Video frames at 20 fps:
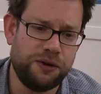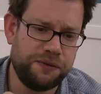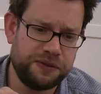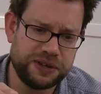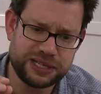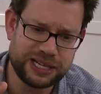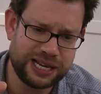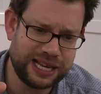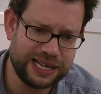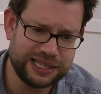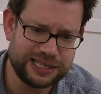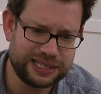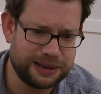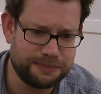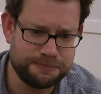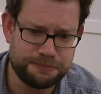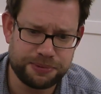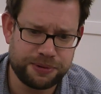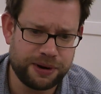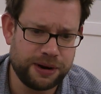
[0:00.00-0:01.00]
Obviously it's
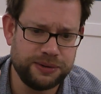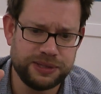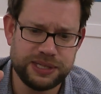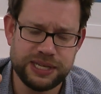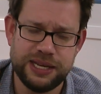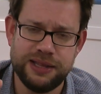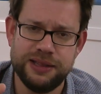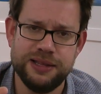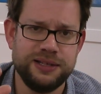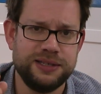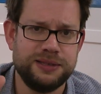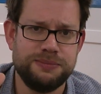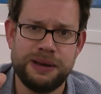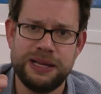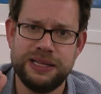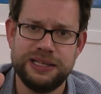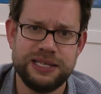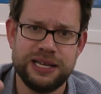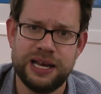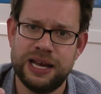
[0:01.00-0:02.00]
some protein that's
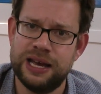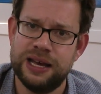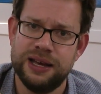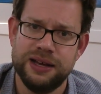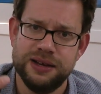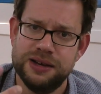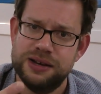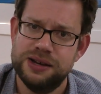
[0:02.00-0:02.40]
meant to